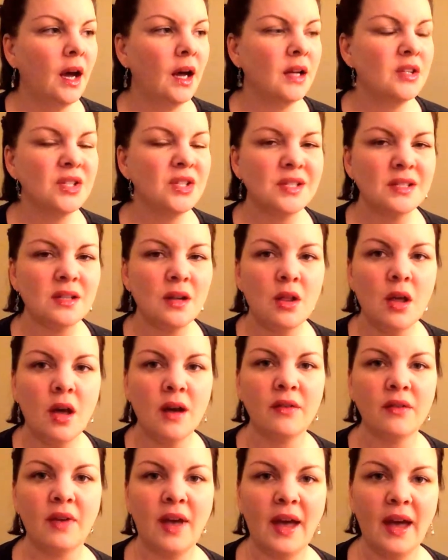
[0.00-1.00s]
Just a lot
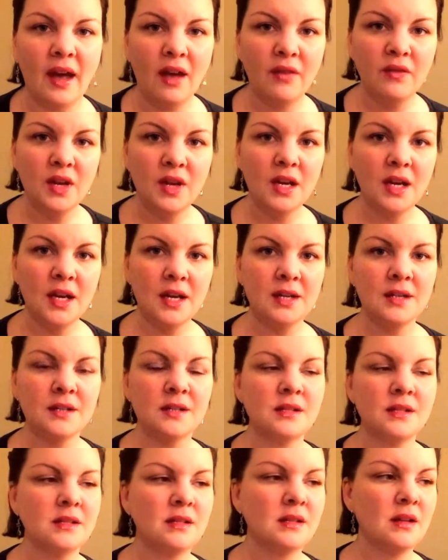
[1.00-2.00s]
of
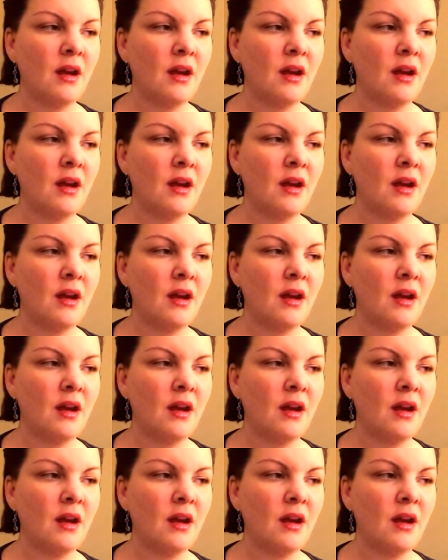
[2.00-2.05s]
heaviness.